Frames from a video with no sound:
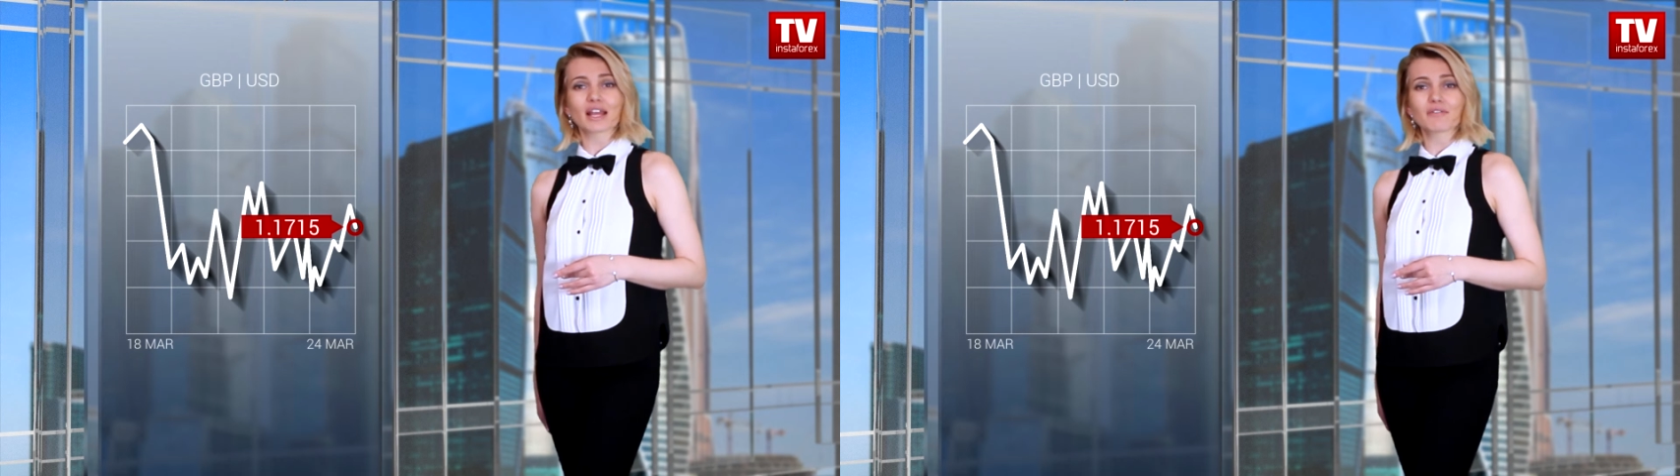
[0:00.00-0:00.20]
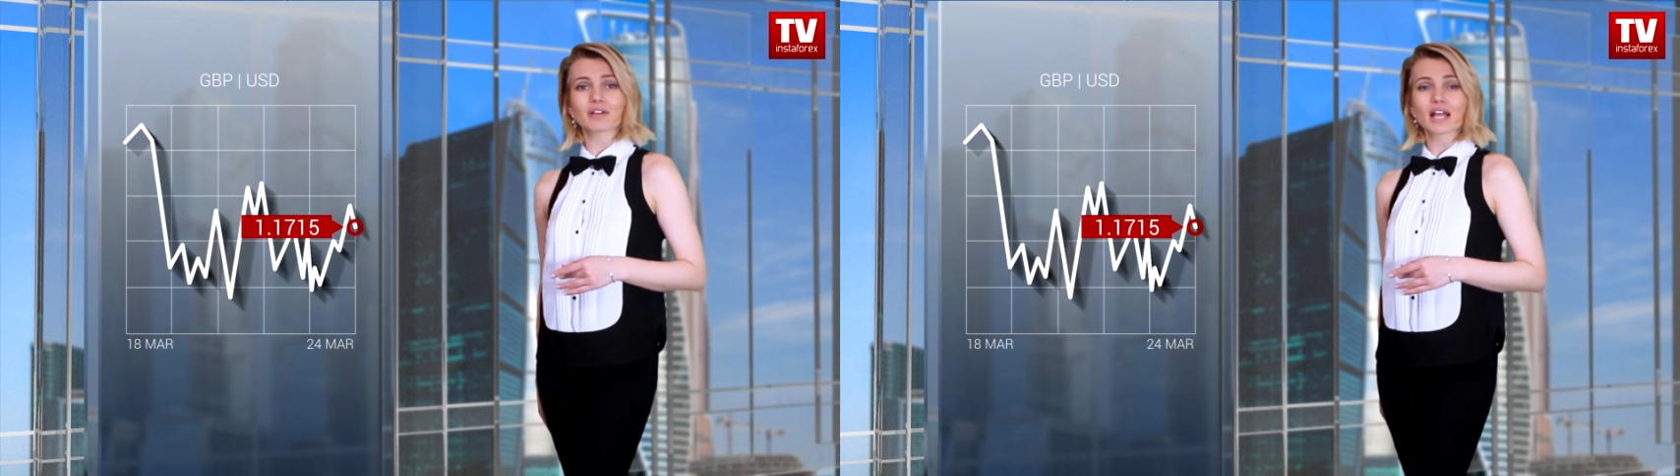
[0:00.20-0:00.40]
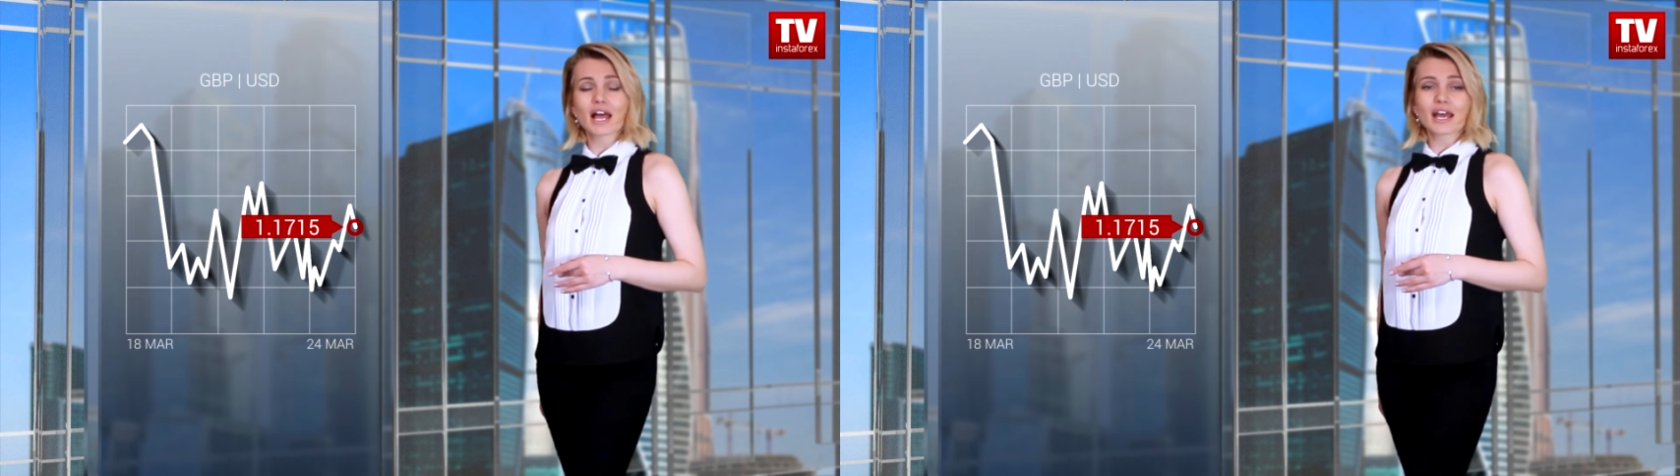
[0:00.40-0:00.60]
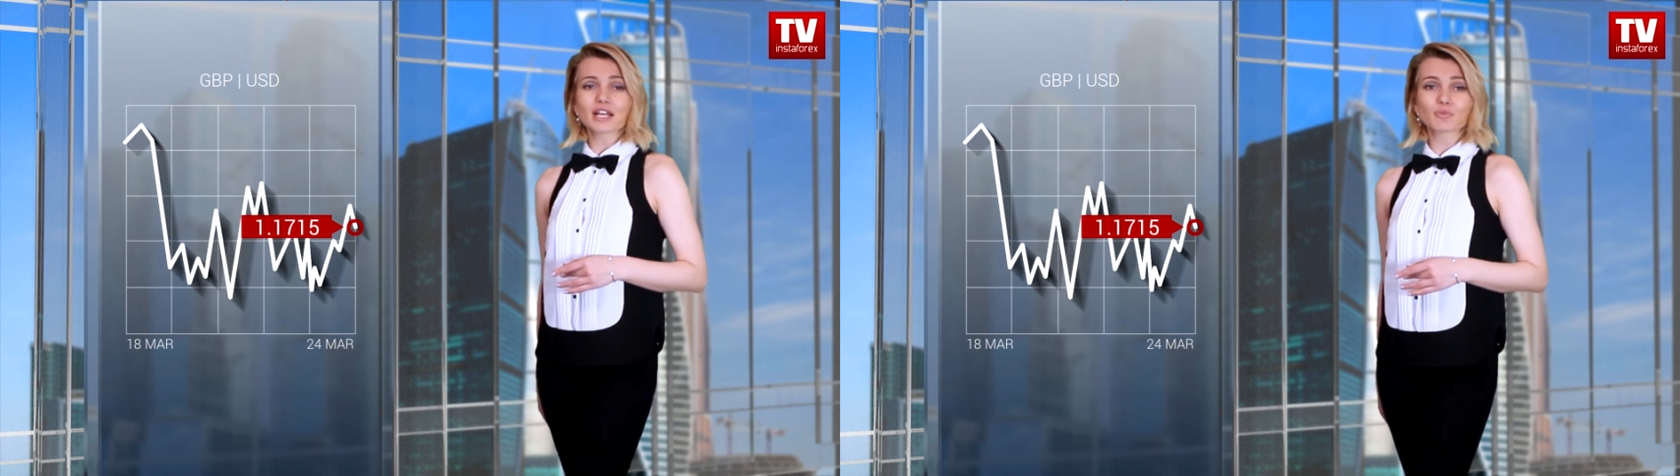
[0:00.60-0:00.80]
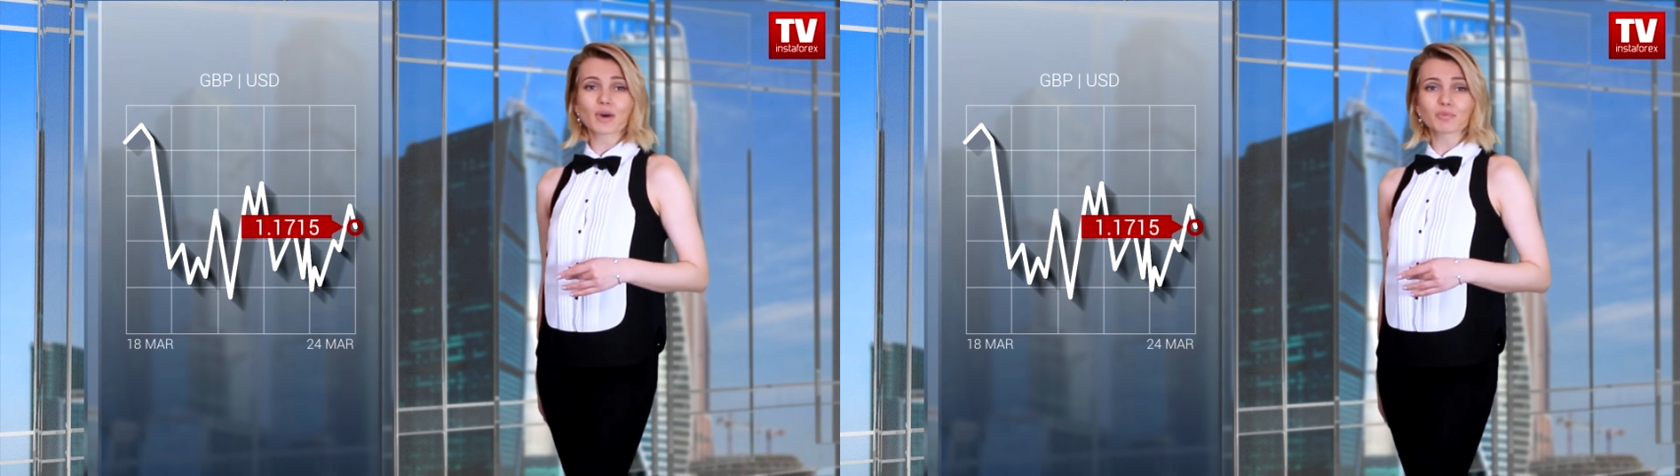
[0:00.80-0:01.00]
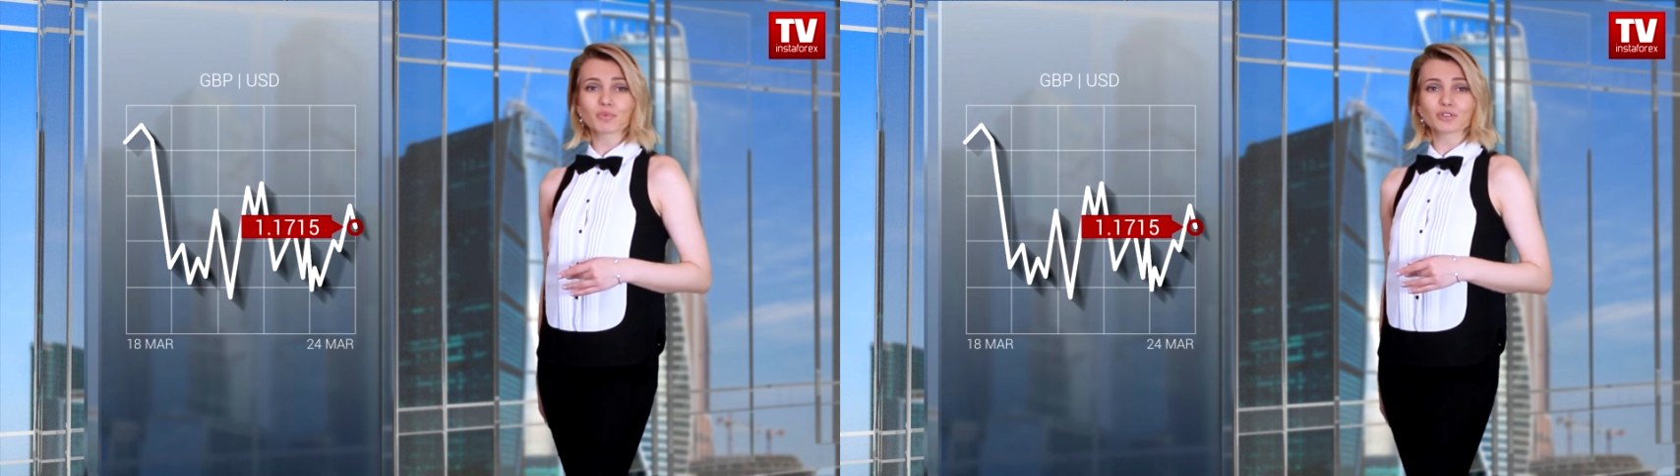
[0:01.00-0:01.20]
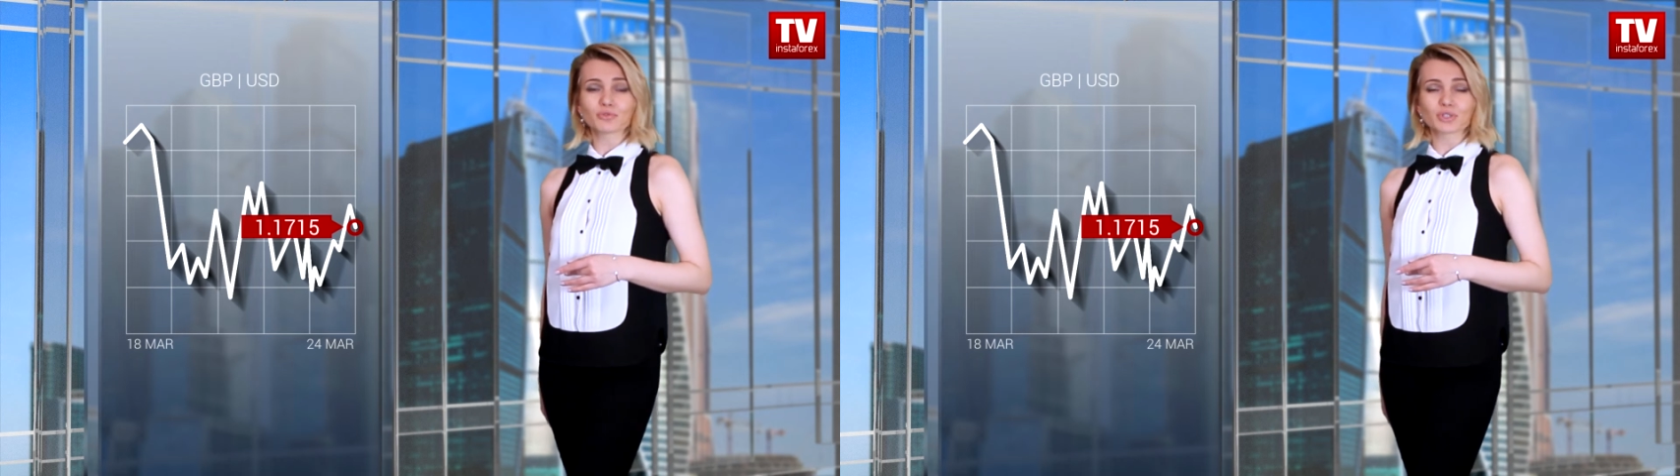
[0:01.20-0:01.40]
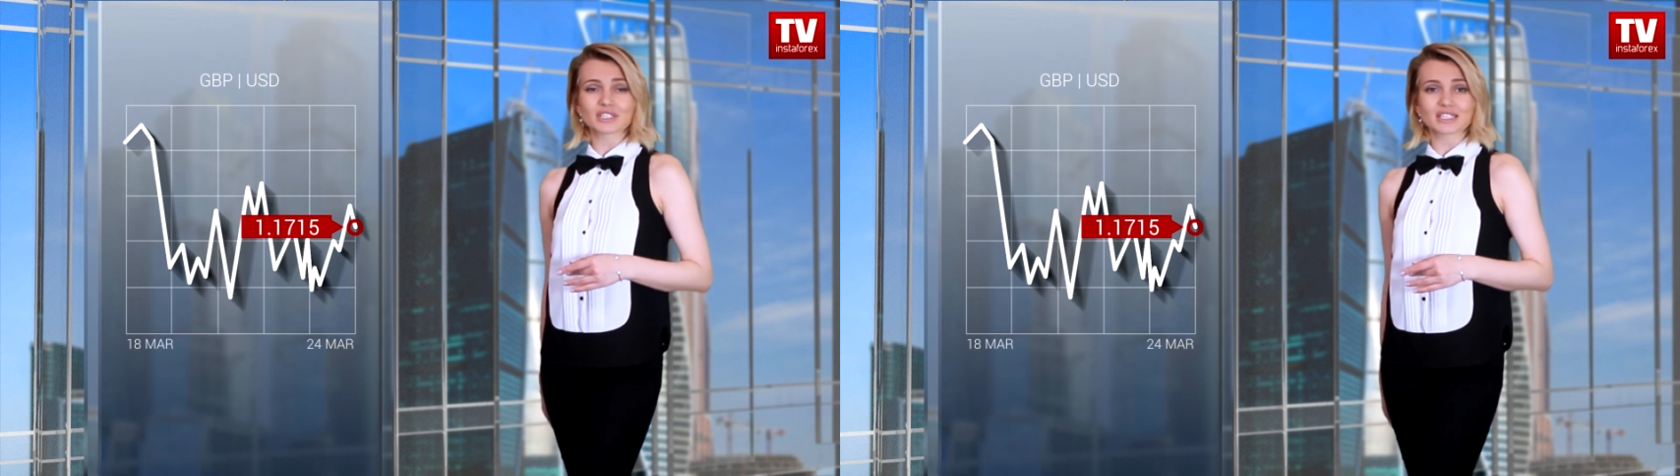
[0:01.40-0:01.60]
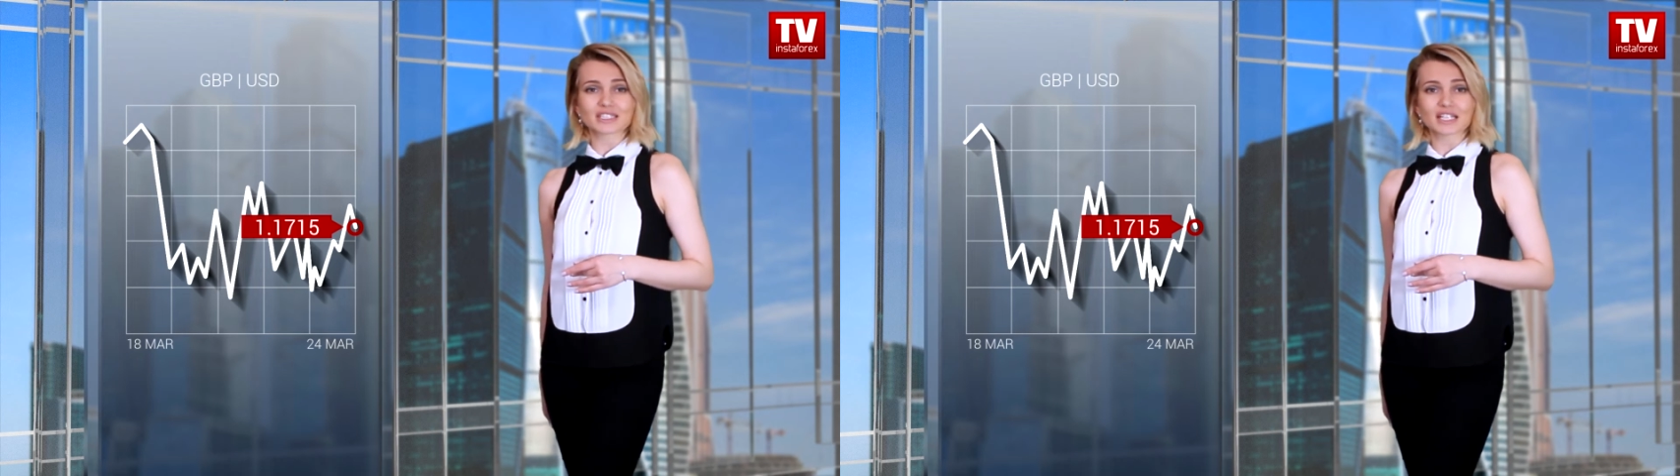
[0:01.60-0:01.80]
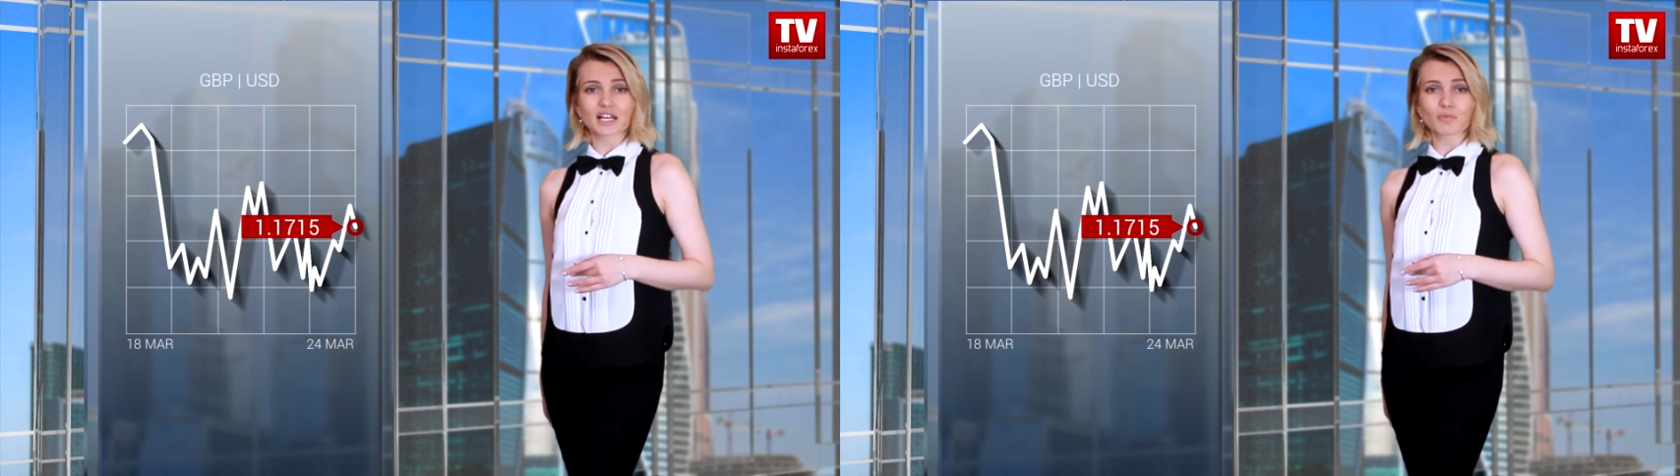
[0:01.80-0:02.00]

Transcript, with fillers: level at 1.1410,